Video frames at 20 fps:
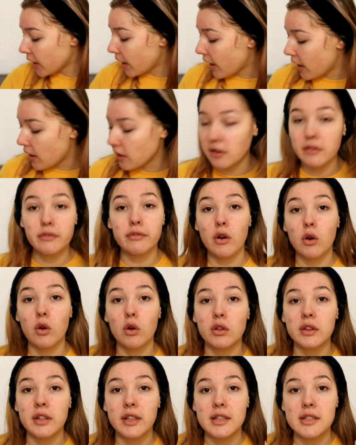out of
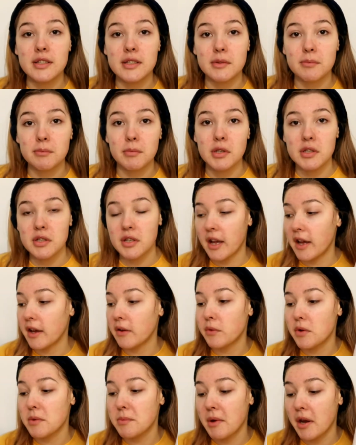all these Missha
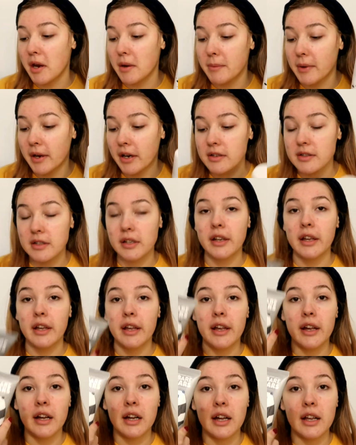We Bare Bears.
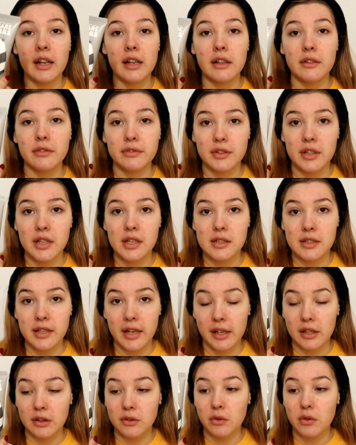I love this
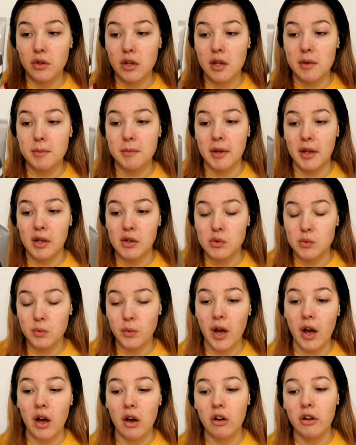hand cream as
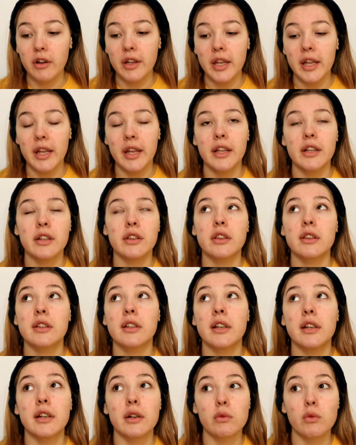well.
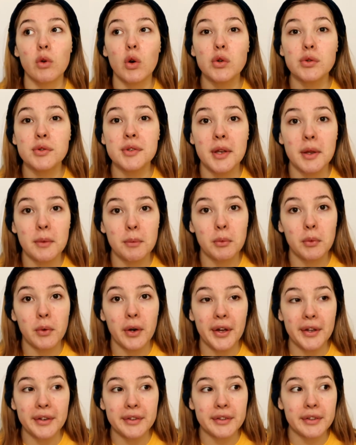The rosehip
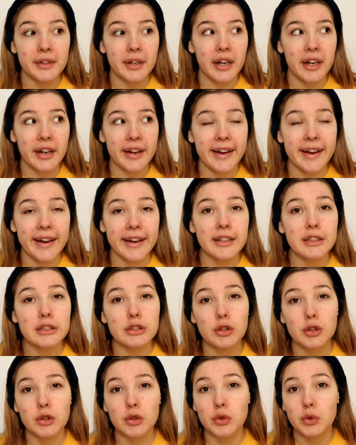one
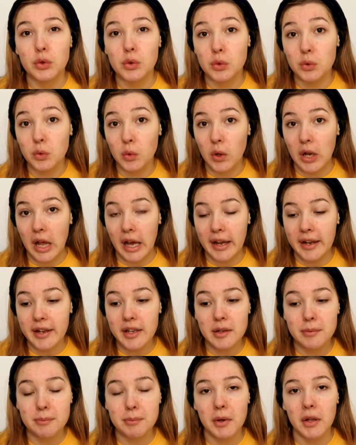I do
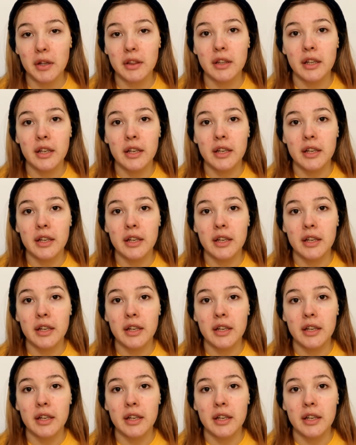like, but